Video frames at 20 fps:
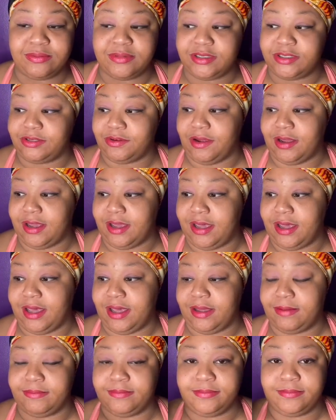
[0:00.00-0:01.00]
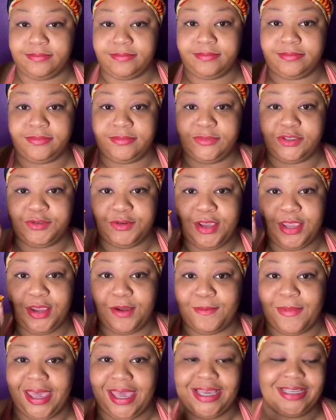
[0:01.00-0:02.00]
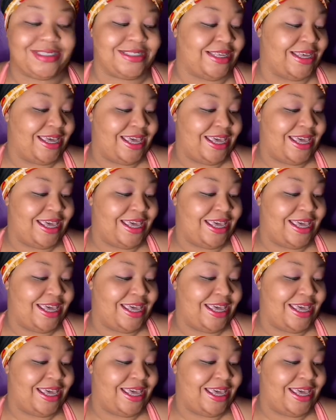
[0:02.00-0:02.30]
string your mask.